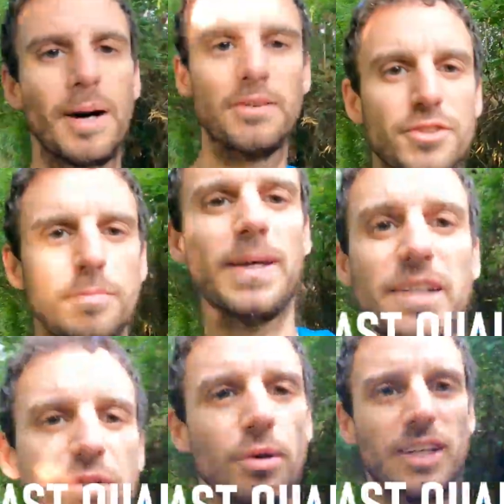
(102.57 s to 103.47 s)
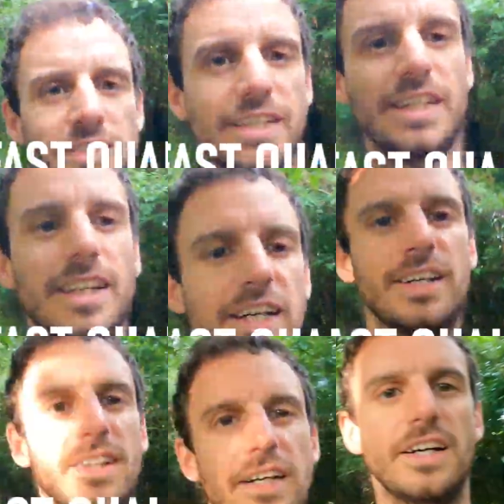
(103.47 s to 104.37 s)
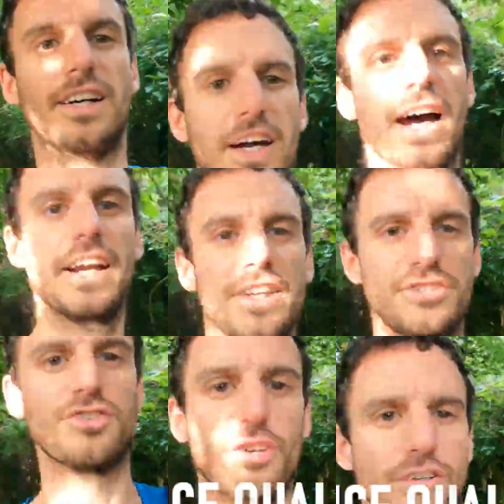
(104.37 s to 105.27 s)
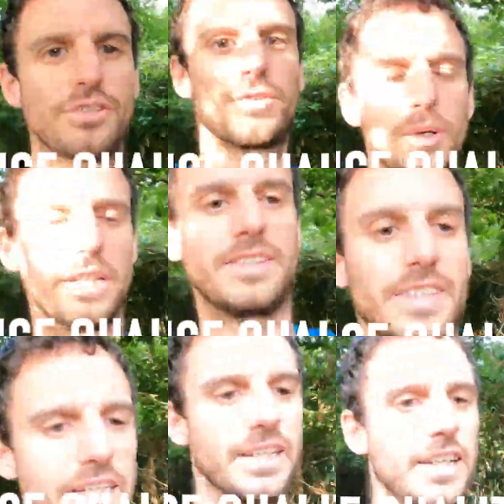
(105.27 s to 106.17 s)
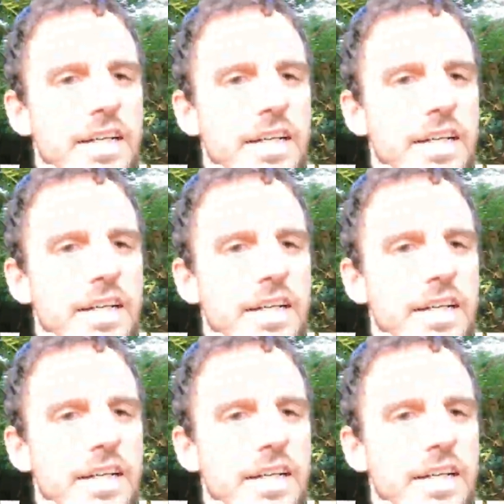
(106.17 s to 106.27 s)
about speed quality and endurance quality.